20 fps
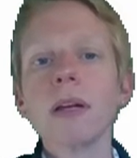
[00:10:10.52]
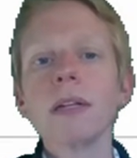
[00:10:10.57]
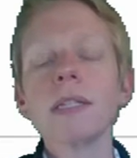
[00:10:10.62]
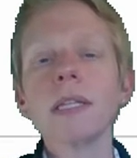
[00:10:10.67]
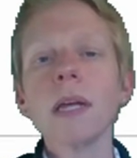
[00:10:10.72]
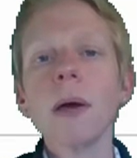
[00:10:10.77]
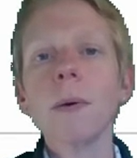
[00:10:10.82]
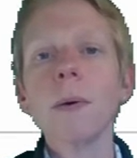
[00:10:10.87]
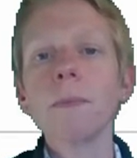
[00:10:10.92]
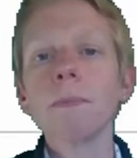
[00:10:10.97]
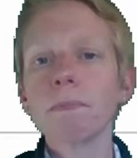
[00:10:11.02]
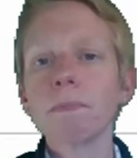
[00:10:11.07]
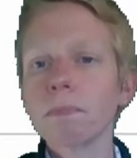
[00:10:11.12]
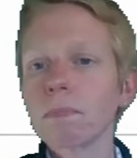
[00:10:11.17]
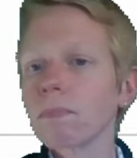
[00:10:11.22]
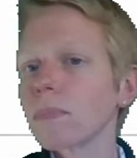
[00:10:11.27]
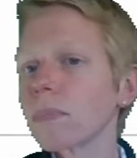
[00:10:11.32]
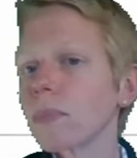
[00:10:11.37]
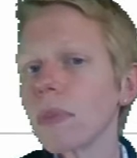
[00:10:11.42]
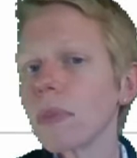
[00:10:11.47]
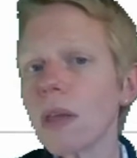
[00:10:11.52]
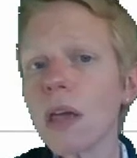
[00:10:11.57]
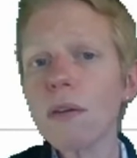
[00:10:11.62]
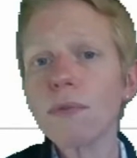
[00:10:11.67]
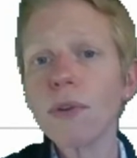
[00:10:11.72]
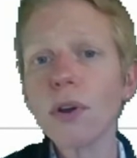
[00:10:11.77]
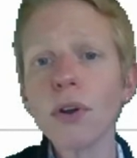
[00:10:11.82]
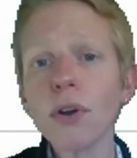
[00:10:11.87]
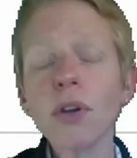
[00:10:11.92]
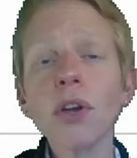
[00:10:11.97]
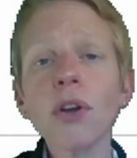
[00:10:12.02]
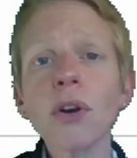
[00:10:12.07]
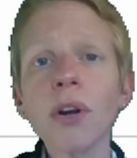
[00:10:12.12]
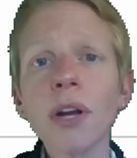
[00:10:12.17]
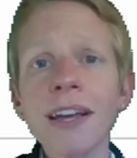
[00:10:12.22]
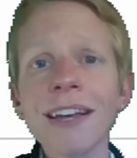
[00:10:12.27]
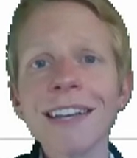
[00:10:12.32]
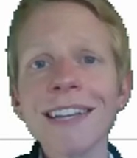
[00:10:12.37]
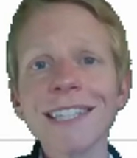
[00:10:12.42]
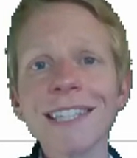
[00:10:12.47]
So if you're
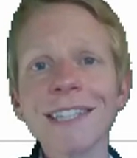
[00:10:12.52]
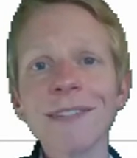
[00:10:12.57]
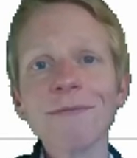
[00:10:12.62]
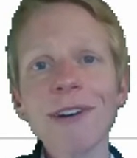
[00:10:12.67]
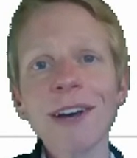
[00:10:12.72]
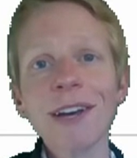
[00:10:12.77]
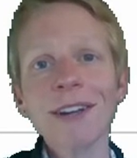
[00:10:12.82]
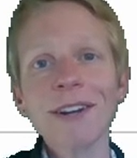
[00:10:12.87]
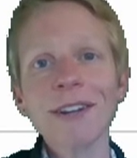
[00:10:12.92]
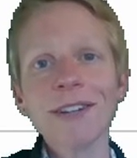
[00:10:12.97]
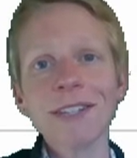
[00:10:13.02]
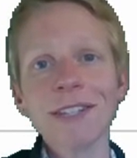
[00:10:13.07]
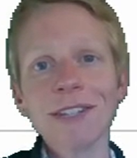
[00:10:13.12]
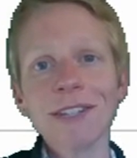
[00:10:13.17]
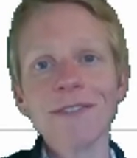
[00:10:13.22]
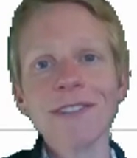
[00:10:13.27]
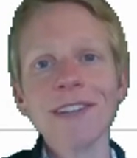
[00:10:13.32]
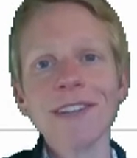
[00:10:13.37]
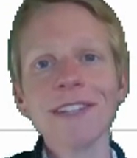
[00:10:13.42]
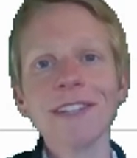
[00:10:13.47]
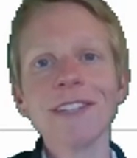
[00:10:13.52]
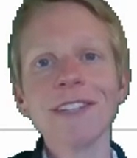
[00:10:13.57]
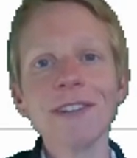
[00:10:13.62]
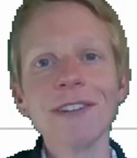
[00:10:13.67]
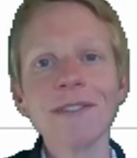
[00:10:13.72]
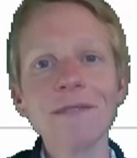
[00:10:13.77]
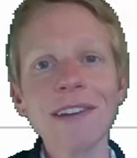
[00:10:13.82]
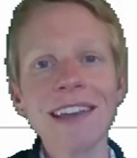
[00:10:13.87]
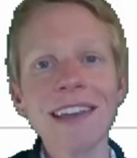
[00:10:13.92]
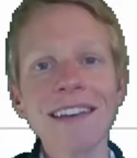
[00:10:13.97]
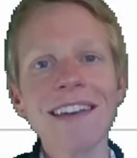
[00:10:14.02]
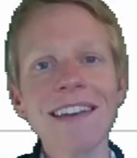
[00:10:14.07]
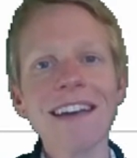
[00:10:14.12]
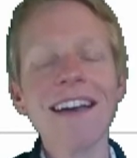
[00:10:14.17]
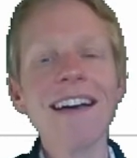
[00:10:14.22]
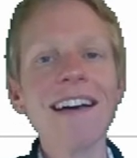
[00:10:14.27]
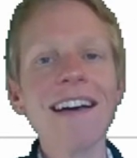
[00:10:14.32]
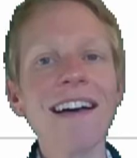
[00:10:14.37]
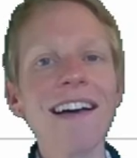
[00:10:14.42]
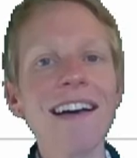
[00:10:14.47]
curious what your student is doing
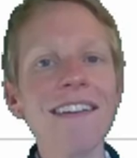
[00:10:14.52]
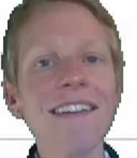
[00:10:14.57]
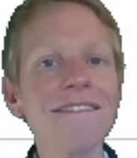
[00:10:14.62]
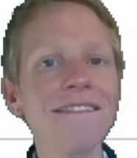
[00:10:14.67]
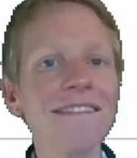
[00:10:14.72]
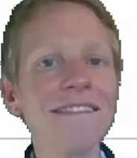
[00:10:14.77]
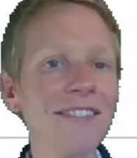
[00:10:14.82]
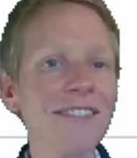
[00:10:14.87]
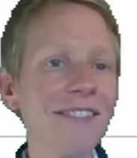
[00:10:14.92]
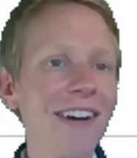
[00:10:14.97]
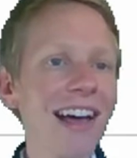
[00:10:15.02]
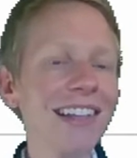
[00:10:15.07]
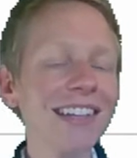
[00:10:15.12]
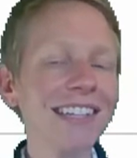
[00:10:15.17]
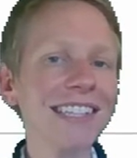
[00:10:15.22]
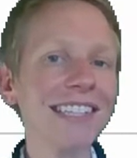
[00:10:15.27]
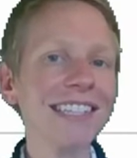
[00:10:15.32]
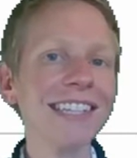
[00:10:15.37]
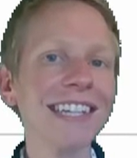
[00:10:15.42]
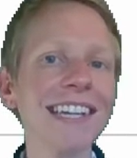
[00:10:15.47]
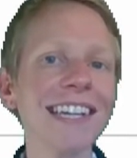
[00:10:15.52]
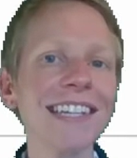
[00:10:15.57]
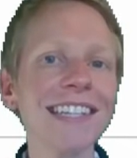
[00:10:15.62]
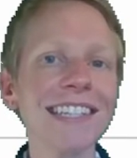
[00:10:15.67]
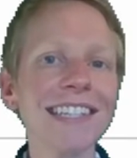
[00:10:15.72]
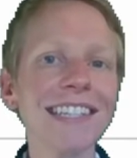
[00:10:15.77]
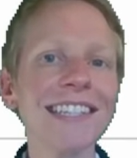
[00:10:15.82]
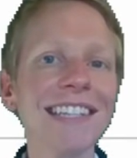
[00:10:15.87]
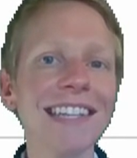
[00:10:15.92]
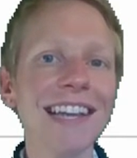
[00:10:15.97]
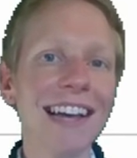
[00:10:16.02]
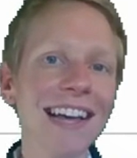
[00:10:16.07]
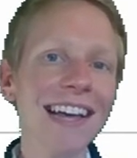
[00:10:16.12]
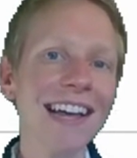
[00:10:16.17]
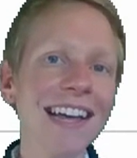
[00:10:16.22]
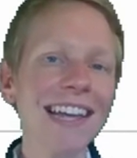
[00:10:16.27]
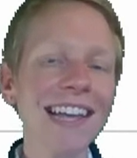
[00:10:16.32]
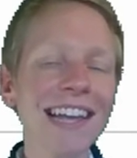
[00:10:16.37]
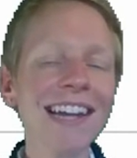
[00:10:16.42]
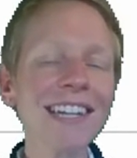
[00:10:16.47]
while she is
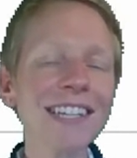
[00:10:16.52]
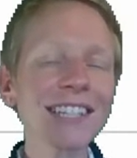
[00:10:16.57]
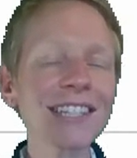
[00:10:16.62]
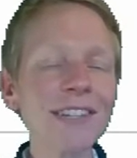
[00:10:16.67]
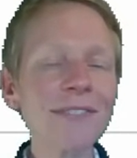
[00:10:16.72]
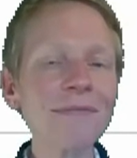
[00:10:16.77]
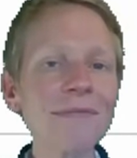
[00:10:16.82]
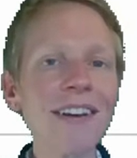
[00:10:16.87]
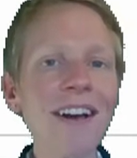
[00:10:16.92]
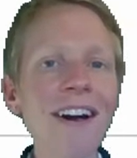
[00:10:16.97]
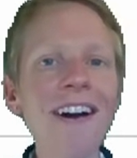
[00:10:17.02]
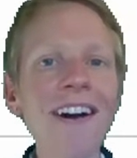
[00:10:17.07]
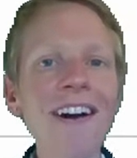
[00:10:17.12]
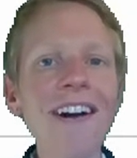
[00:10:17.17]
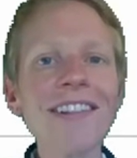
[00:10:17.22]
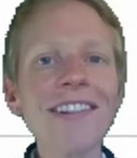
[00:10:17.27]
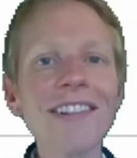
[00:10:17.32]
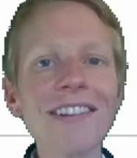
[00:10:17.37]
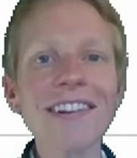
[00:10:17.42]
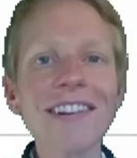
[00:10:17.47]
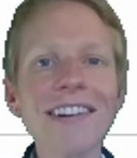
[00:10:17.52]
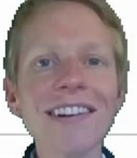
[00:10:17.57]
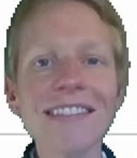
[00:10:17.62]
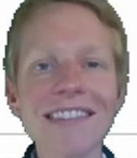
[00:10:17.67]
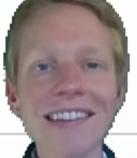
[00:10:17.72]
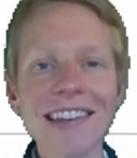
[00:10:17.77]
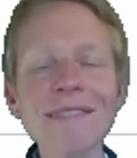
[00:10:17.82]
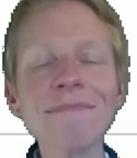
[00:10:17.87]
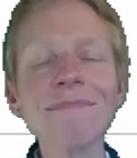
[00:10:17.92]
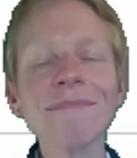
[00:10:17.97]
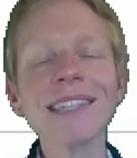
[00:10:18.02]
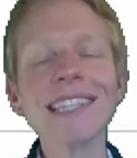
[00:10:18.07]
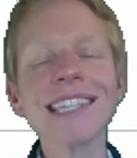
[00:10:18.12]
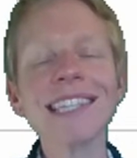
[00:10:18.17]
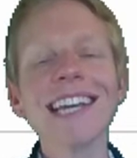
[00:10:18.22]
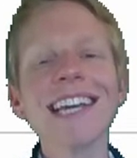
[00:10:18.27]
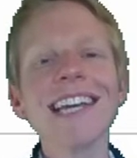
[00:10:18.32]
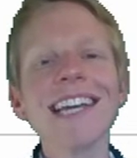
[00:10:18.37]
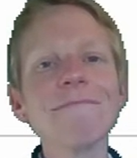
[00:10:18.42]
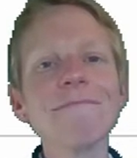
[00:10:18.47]
in a Zoom call or a Teams
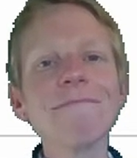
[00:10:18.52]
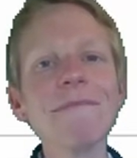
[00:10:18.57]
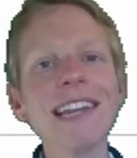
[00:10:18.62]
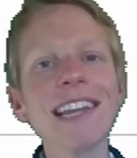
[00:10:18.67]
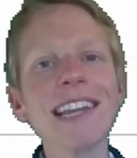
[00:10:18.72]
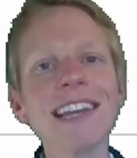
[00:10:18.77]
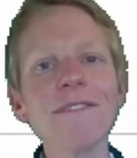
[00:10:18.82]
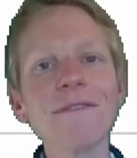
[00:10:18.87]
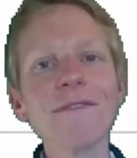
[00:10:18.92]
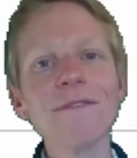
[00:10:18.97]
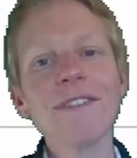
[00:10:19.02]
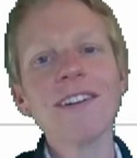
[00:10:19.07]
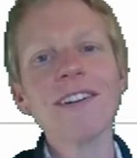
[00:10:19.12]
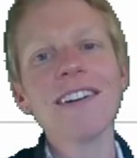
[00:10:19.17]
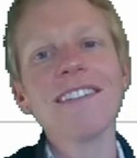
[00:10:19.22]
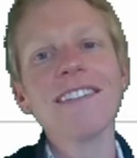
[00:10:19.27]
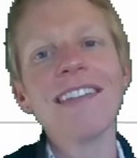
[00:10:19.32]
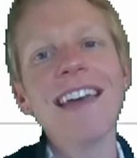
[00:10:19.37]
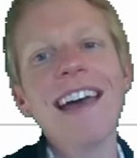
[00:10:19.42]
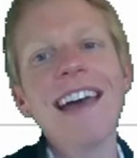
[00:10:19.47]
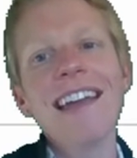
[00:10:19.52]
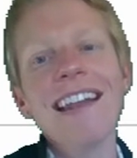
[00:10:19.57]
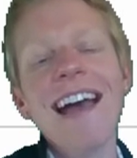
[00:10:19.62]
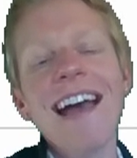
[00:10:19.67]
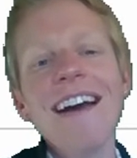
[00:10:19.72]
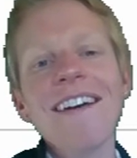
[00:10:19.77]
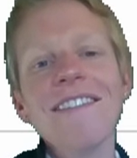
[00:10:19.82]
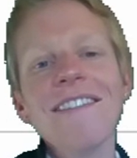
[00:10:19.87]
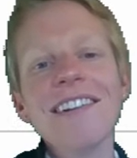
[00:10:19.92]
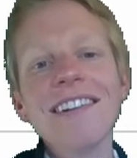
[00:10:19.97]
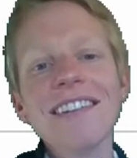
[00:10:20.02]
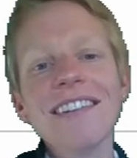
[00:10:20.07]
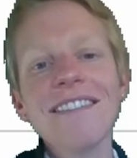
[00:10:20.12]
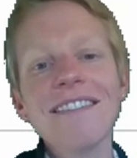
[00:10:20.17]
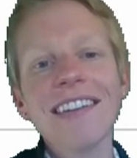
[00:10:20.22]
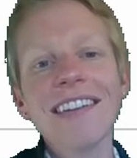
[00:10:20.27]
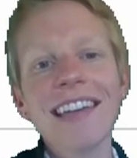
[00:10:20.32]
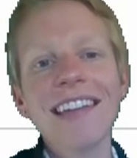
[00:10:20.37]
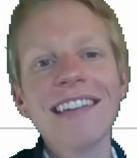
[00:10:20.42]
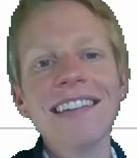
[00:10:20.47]
meeting for that hour,
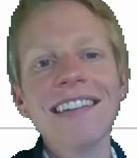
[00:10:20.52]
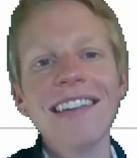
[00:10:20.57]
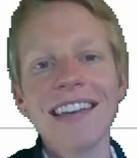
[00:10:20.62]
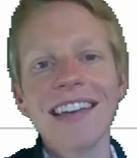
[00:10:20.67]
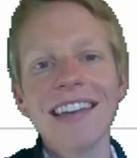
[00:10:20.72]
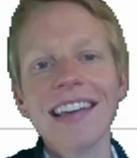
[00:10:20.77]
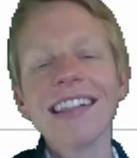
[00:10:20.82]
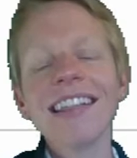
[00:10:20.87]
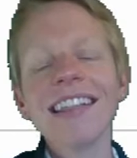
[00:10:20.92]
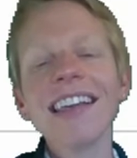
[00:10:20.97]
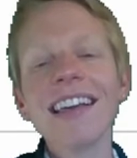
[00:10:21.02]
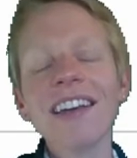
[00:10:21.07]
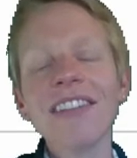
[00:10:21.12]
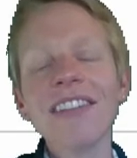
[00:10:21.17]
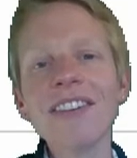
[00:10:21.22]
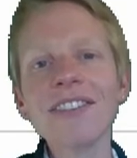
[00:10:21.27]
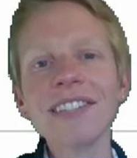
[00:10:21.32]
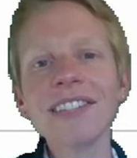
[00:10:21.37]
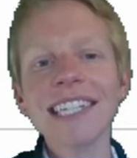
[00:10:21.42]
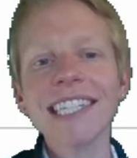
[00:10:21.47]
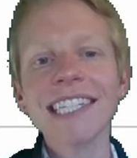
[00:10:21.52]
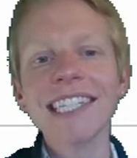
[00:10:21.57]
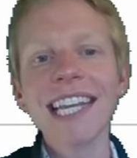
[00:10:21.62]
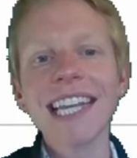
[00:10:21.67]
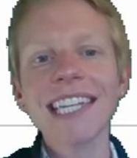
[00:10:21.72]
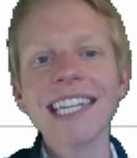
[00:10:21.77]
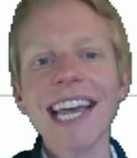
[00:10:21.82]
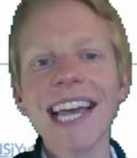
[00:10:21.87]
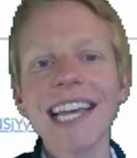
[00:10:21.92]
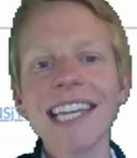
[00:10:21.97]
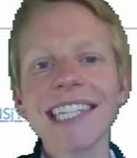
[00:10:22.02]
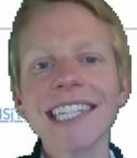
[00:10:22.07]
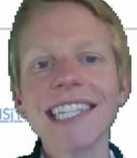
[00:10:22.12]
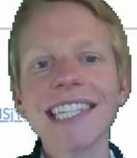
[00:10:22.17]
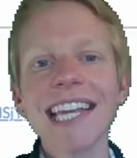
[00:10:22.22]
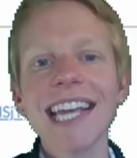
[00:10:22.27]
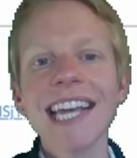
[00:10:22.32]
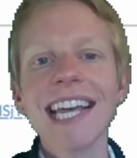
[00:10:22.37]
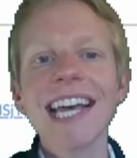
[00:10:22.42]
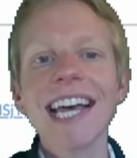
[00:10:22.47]
you can click on those
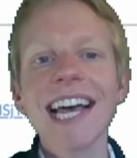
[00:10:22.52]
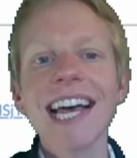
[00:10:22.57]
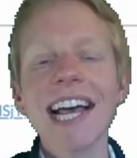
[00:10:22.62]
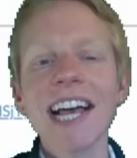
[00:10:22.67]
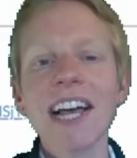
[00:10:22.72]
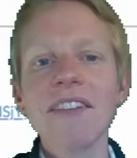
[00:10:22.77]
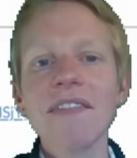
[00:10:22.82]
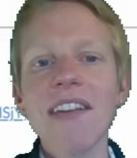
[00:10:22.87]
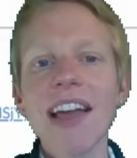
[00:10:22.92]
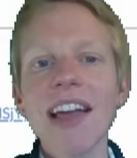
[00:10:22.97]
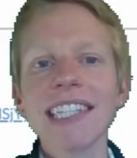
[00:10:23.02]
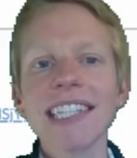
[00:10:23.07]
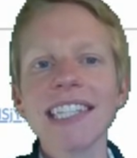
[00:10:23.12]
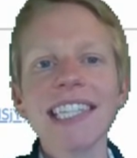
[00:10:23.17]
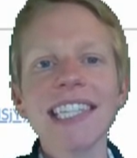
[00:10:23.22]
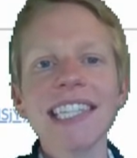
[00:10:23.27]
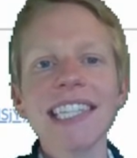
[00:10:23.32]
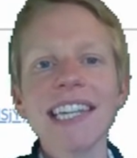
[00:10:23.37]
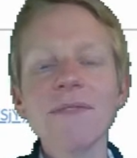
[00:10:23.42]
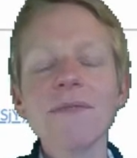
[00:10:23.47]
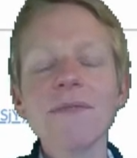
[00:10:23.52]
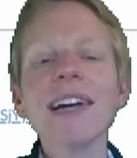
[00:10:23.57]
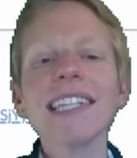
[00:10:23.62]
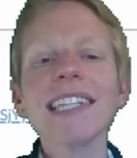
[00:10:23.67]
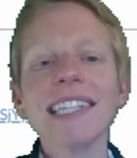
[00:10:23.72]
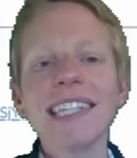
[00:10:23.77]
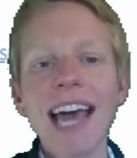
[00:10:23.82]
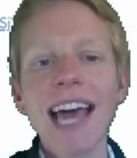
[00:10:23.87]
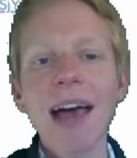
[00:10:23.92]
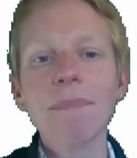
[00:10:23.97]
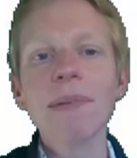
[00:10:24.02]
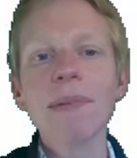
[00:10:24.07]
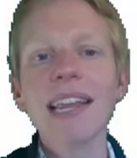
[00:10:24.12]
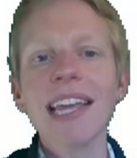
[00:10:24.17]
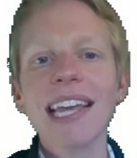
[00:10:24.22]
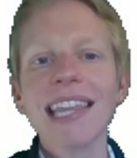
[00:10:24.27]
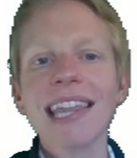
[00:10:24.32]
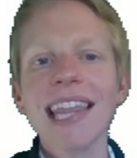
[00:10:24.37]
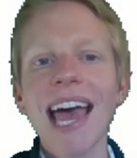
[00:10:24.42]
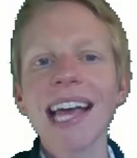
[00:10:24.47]
agendas and see what's
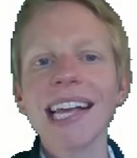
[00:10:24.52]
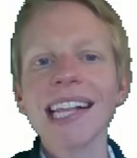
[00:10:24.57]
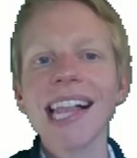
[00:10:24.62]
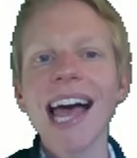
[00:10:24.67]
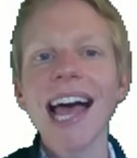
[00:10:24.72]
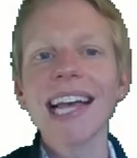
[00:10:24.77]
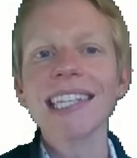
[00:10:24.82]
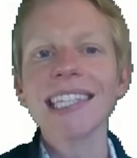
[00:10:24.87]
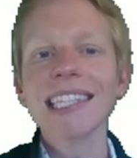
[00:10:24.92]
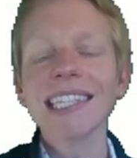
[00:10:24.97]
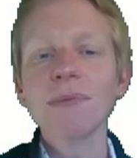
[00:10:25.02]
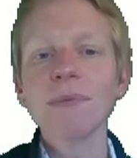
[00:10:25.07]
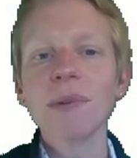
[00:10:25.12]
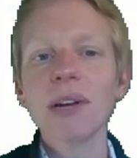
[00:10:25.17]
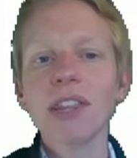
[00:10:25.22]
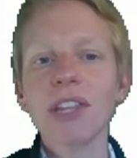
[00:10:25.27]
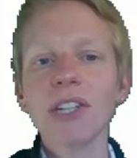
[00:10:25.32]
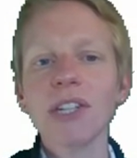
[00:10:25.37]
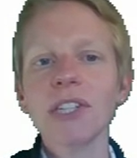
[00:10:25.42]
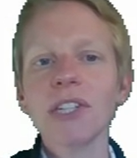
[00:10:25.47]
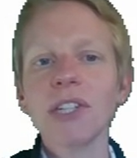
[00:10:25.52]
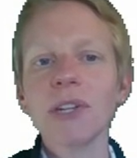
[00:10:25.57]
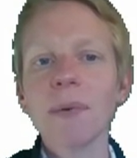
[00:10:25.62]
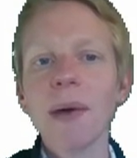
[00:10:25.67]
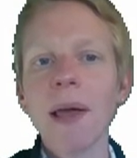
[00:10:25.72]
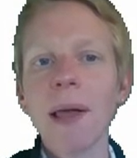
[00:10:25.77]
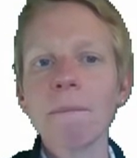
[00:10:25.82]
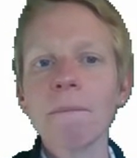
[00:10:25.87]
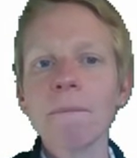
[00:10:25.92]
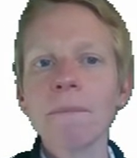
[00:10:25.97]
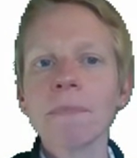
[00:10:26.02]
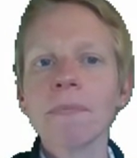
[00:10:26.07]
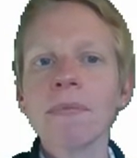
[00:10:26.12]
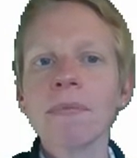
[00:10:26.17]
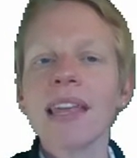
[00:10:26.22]
happening in that class and what they're doing.